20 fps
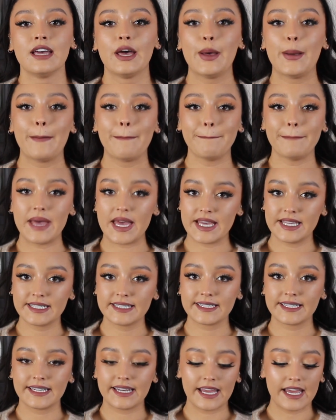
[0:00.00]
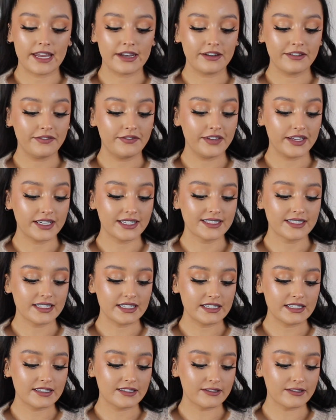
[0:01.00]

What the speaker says: a mess and I had to fix it.